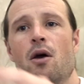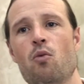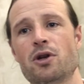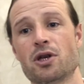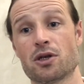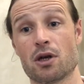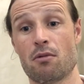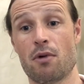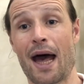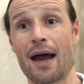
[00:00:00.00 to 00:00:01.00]
which has
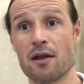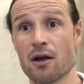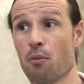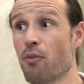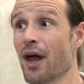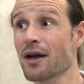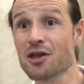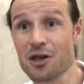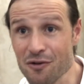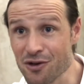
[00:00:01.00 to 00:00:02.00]
added the
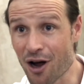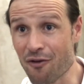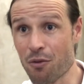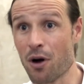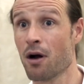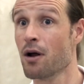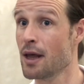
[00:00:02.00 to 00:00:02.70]
complexity of software,